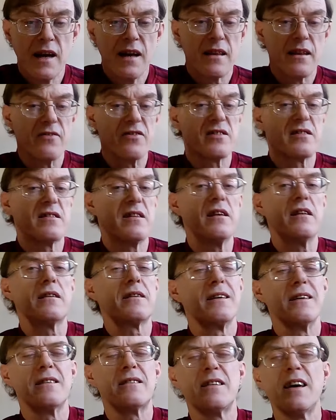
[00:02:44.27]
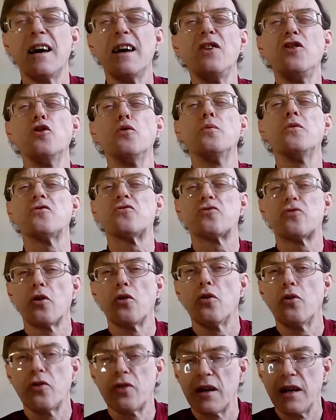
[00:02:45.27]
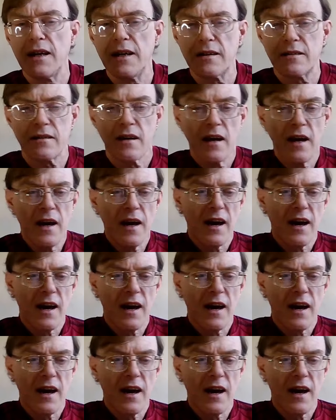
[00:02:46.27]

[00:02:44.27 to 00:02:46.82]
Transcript: there are still continual stories